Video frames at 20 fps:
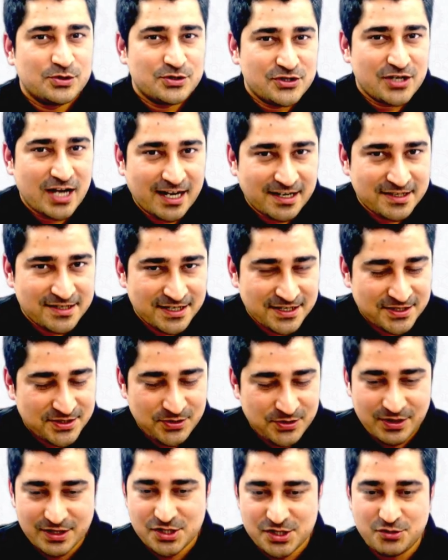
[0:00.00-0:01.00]
charges. You
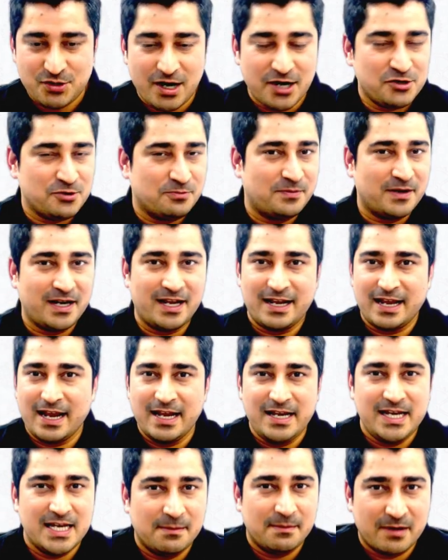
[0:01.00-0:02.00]
can try to break any
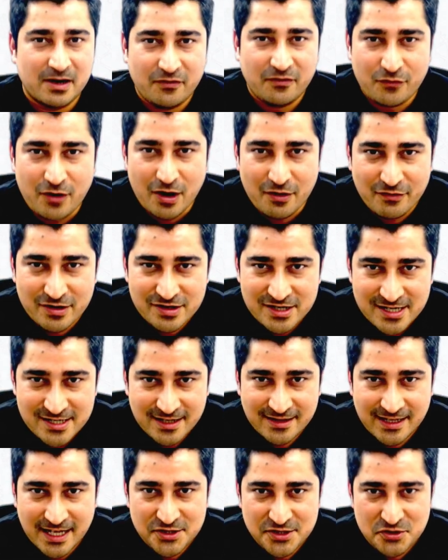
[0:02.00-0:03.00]
number of conversation
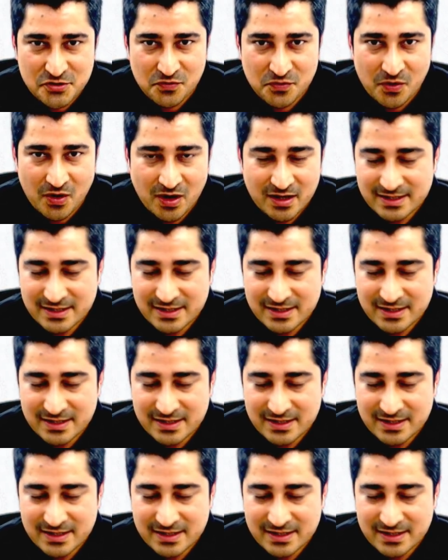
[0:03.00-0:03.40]
that you want.